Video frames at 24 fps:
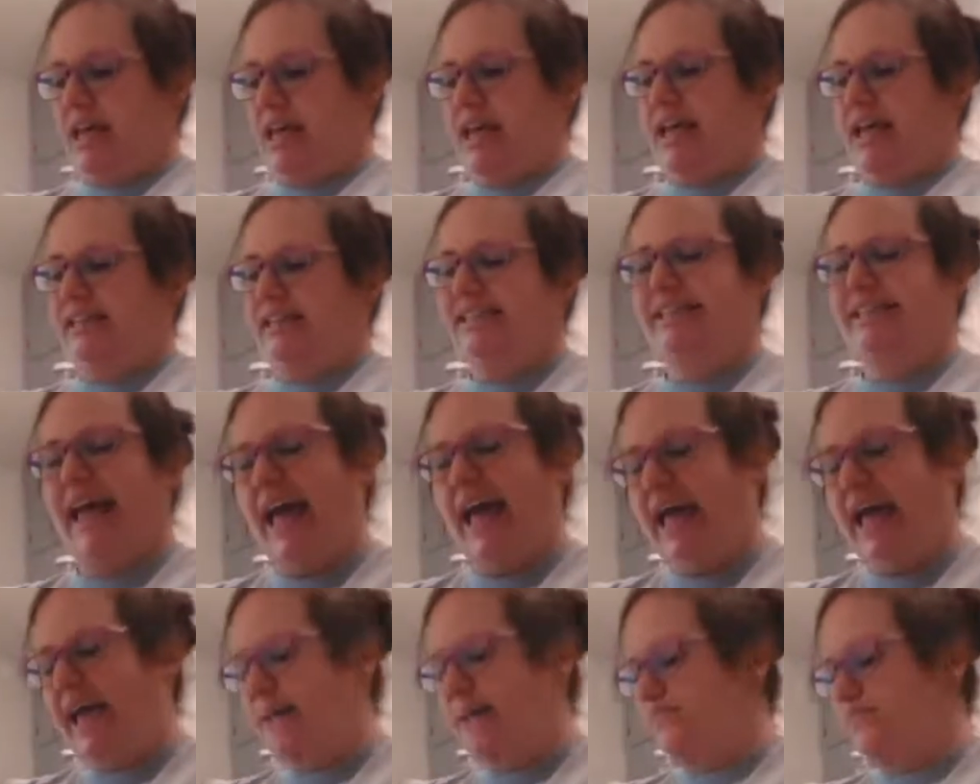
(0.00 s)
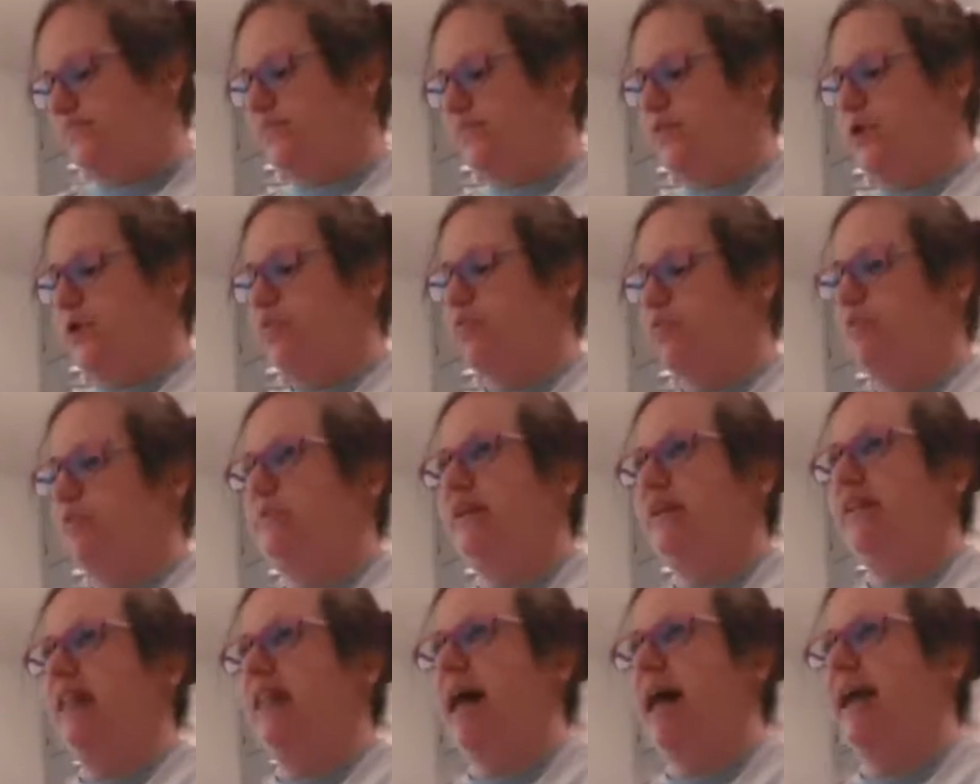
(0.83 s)
say would
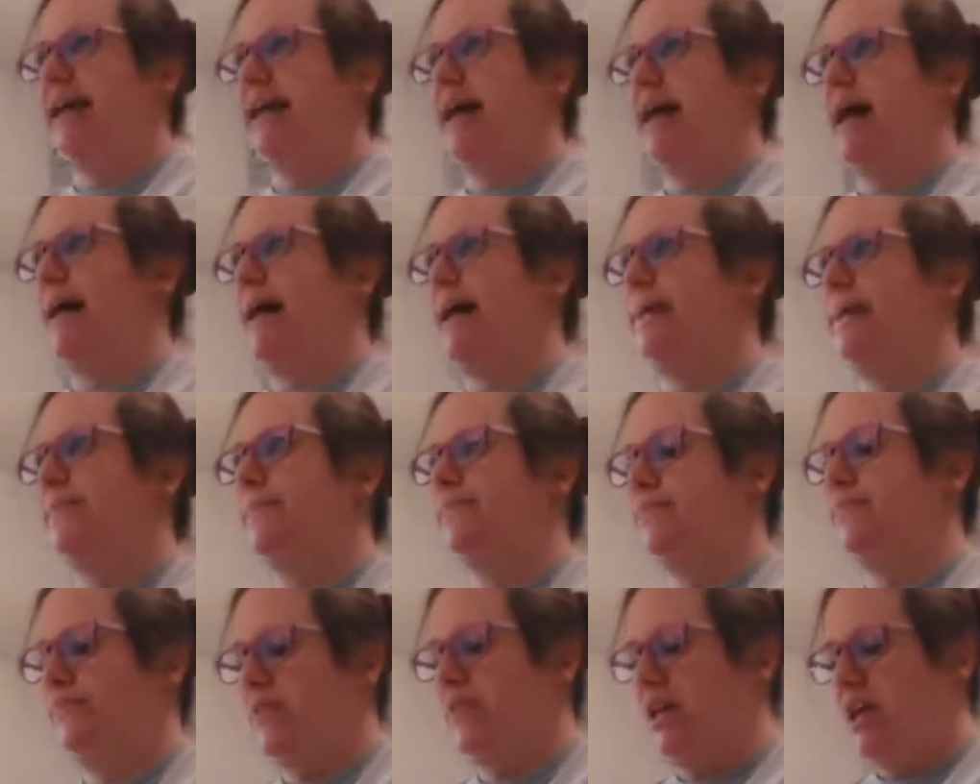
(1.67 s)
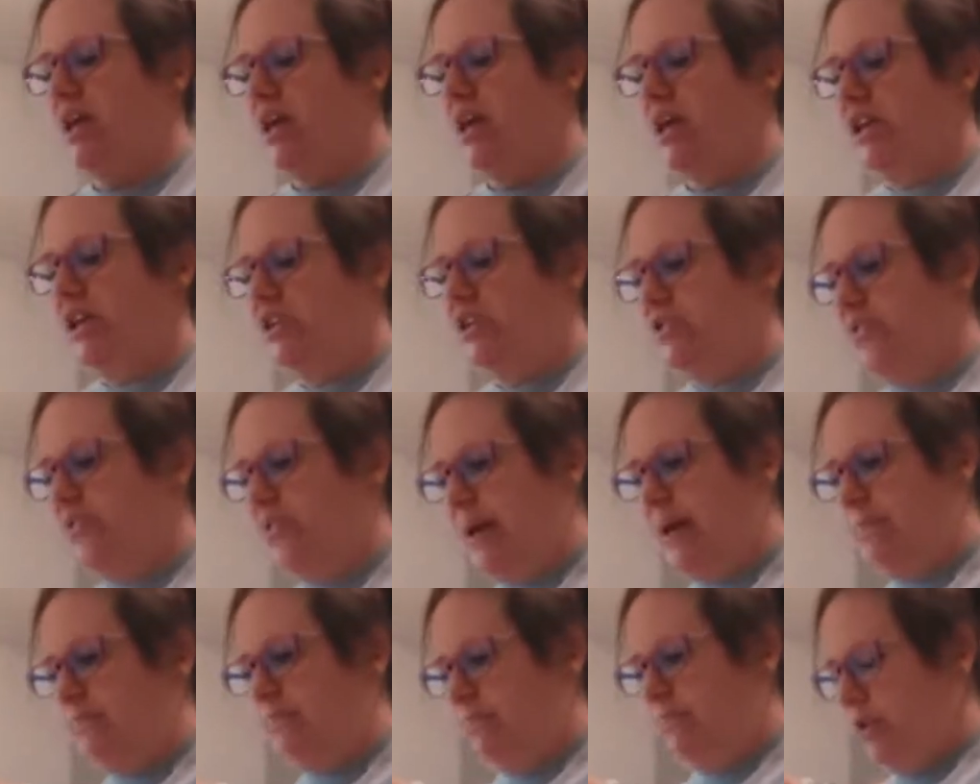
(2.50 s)
be like, you know
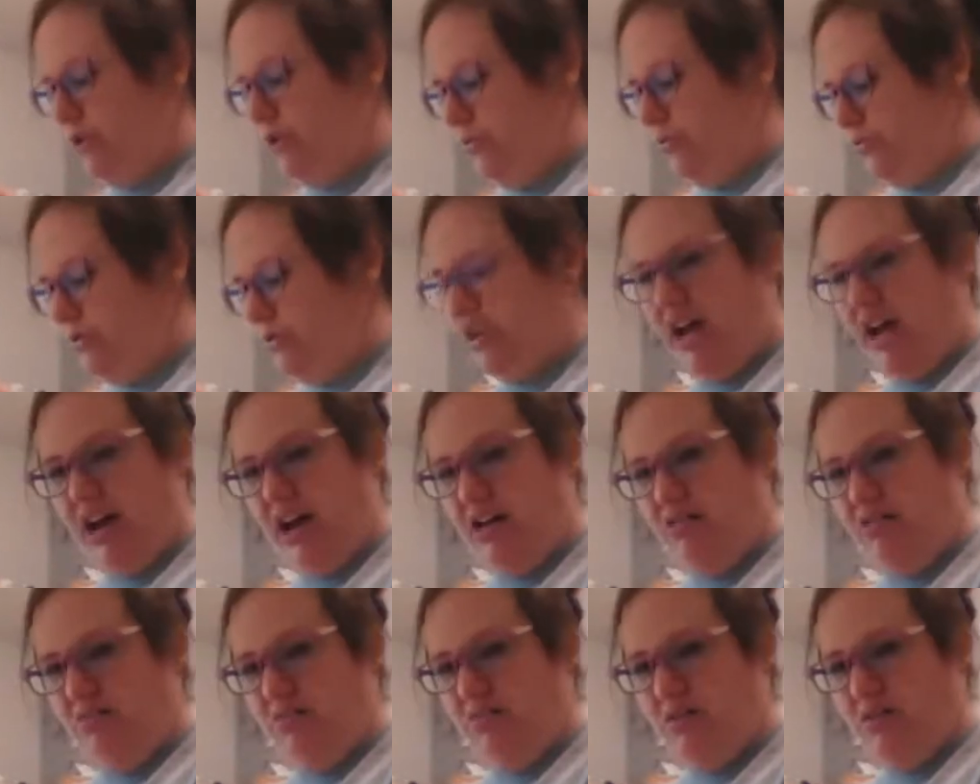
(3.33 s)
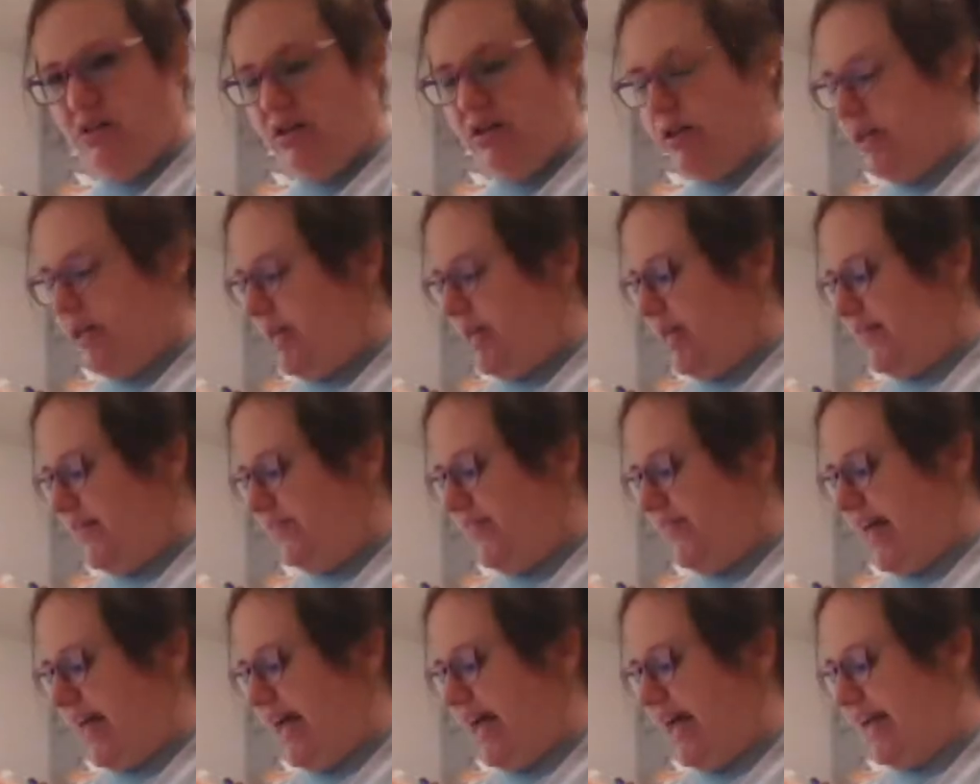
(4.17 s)
that moon dough?
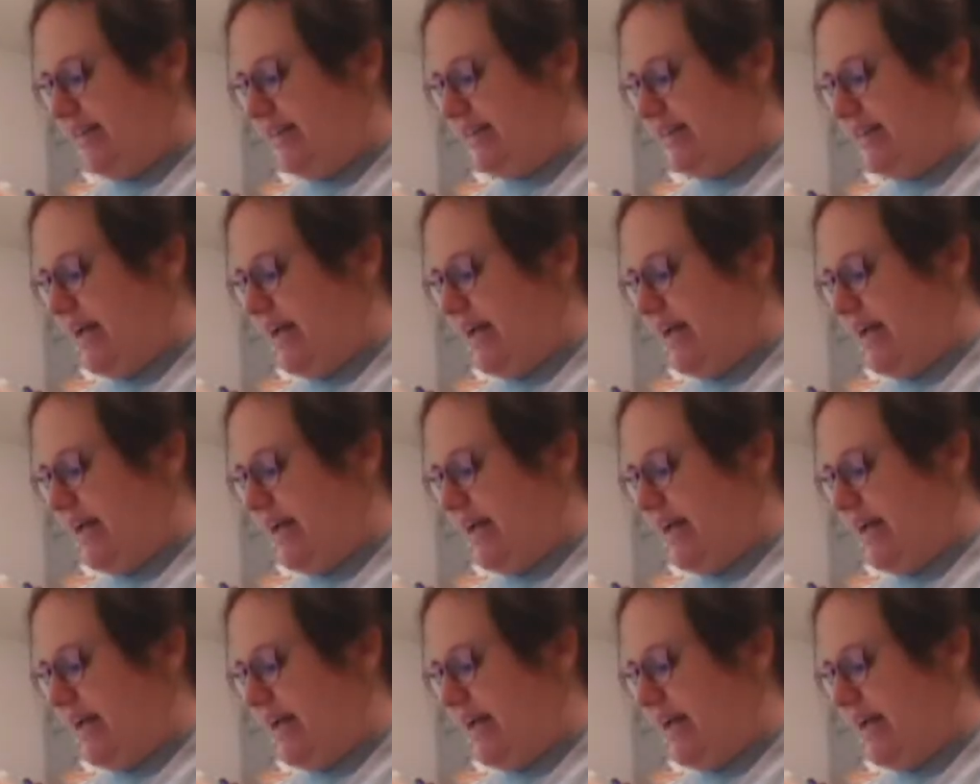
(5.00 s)
That